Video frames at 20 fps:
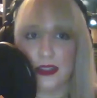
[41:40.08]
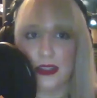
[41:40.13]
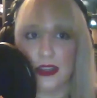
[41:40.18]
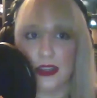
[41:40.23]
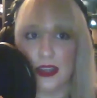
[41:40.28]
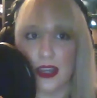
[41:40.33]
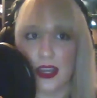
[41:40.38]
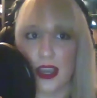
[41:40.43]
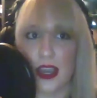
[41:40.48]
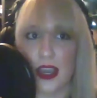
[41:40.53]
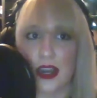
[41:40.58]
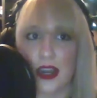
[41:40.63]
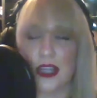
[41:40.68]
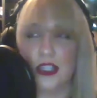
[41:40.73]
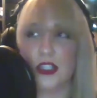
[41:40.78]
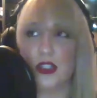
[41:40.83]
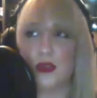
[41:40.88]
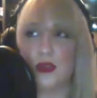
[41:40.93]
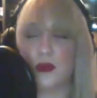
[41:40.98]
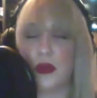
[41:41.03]
Mm-hmm. And I
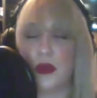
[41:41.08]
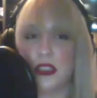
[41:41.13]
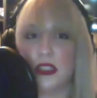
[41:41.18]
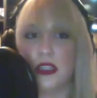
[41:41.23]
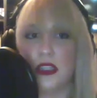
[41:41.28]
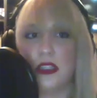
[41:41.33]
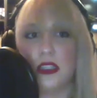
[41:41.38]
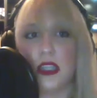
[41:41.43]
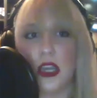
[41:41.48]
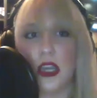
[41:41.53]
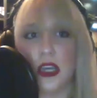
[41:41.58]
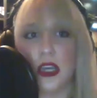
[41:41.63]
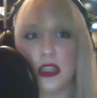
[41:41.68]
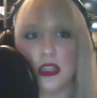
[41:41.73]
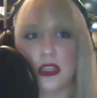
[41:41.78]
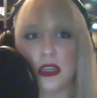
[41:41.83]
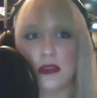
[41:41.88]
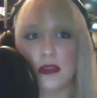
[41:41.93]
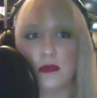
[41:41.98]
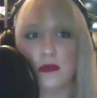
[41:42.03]
just want to tell
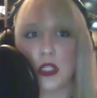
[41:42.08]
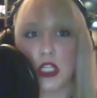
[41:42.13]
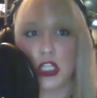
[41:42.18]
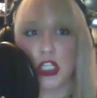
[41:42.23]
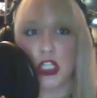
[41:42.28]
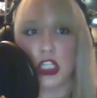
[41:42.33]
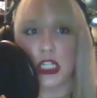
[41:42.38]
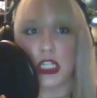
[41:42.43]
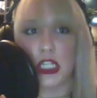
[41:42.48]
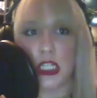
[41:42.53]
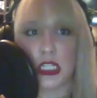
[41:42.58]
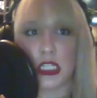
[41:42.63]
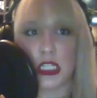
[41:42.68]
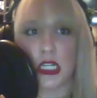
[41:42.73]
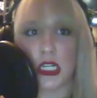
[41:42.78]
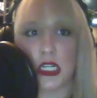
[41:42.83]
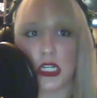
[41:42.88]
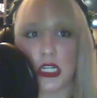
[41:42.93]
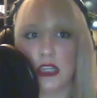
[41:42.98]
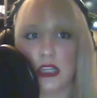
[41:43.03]
them to shut
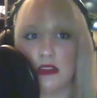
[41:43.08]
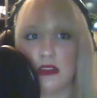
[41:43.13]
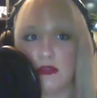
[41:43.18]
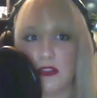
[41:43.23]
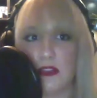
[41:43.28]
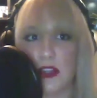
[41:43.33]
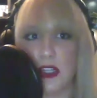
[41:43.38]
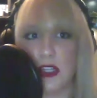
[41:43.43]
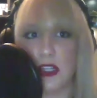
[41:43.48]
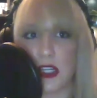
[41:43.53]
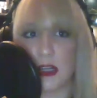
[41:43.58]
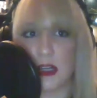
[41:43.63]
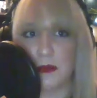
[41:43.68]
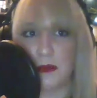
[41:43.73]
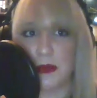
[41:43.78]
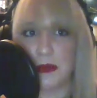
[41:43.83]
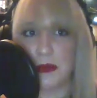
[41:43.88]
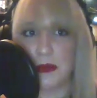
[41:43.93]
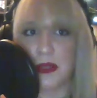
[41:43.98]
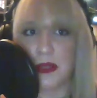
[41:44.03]
the fuck up,
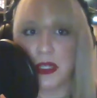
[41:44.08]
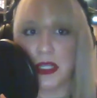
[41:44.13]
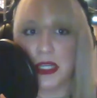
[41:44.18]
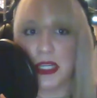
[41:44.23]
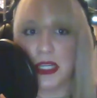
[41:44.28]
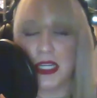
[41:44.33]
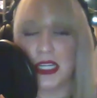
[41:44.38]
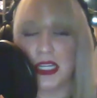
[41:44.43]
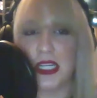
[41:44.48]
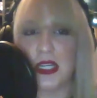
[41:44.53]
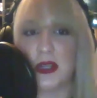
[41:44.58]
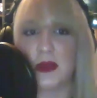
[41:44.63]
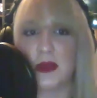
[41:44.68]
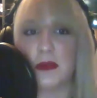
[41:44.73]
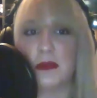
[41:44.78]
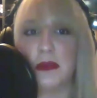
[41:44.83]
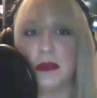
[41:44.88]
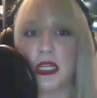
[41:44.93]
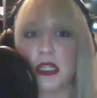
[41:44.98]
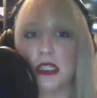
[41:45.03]

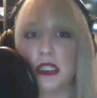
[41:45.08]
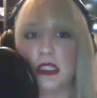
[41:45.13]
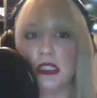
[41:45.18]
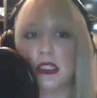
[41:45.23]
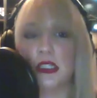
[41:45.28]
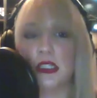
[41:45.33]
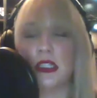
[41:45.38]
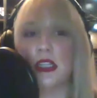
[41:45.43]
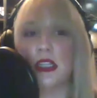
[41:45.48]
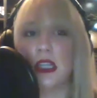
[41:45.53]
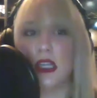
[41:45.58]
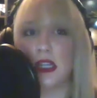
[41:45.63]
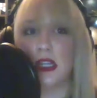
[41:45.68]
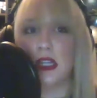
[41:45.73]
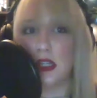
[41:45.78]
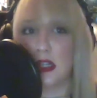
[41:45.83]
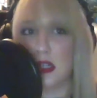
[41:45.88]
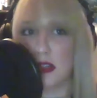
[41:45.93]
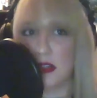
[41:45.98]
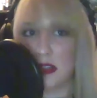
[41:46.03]
because they are
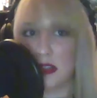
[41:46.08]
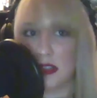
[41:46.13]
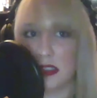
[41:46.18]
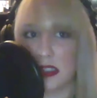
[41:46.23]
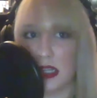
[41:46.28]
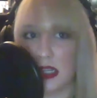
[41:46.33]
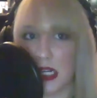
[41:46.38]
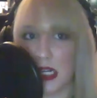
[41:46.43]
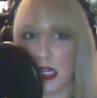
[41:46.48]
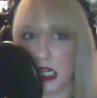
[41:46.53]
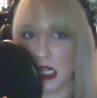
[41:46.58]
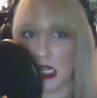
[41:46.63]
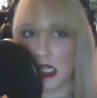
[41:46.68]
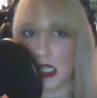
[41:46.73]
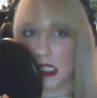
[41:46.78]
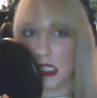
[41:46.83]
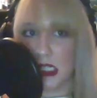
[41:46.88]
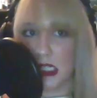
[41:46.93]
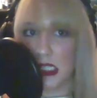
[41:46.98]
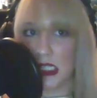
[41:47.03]
no
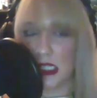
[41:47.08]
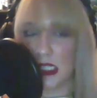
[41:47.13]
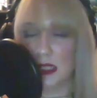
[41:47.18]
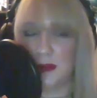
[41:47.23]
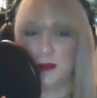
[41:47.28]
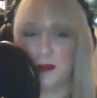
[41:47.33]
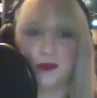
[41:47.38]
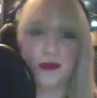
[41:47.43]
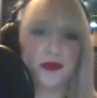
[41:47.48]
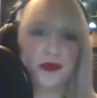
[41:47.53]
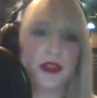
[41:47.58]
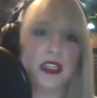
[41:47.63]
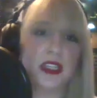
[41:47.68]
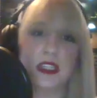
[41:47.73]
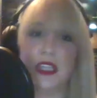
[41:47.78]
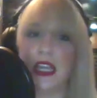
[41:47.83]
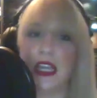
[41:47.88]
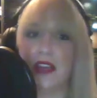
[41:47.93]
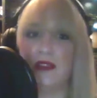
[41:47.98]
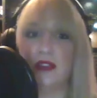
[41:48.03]
scientists.
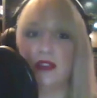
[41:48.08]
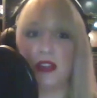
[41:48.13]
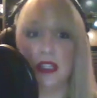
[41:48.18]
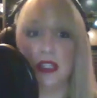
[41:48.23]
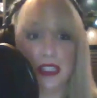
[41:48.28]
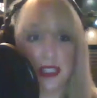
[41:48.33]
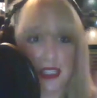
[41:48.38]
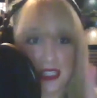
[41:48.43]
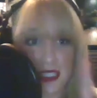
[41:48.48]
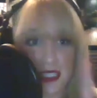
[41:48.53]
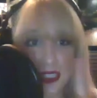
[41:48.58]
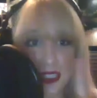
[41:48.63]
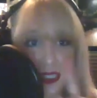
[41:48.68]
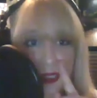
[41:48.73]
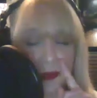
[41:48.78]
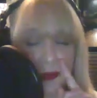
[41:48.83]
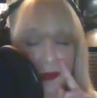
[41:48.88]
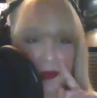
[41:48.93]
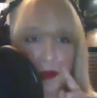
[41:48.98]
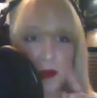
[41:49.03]
Like, for instance,
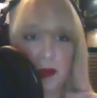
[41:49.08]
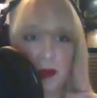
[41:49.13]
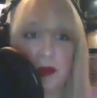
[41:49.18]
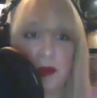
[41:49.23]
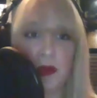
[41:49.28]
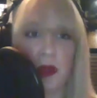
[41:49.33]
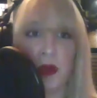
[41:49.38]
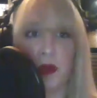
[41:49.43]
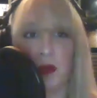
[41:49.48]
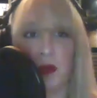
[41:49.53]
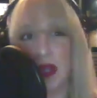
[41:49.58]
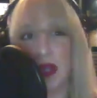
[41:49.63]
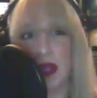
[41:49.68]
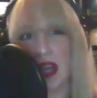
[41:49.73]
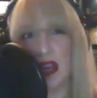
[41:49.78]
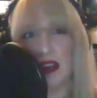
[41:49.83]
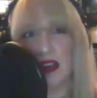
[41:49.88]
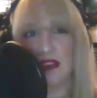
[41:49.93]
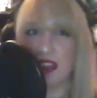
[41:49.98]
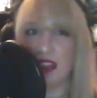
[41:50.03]
we
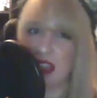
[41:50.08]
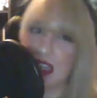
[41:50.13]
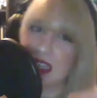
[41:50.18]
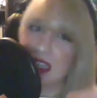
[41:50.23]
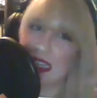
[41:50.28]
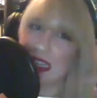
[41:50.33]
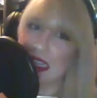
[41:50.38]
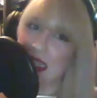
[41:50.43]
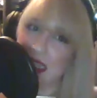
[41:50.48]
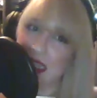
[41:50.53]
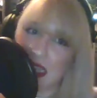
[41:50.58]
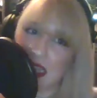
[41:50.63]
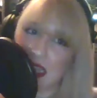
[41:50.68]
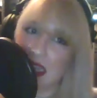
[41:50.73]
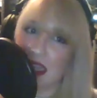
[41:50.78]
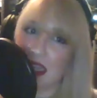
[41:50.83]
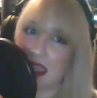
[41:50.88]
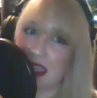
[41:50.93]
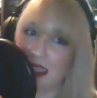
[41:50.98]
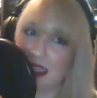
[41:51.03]
have an
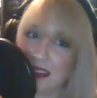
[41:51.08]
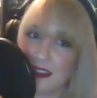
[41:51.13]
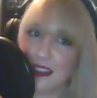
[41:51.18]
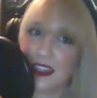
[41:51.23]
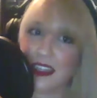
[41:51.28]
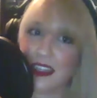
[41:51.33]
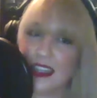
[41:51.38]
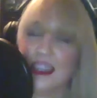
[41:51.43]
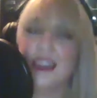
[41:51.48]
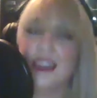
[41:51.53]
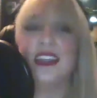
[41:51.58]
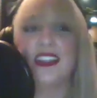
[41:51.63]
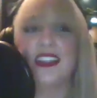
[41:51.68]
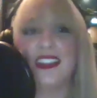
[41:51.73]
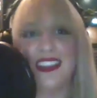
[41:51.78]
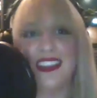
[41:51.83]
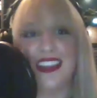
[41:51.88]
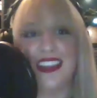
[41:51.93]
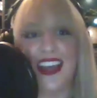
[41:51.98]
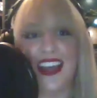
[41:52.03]
in-law
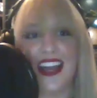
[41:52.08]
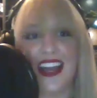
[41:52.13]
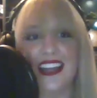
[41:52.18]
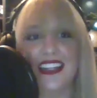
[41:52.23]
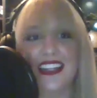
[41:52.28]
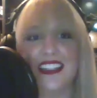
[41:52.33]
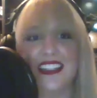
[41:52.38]
that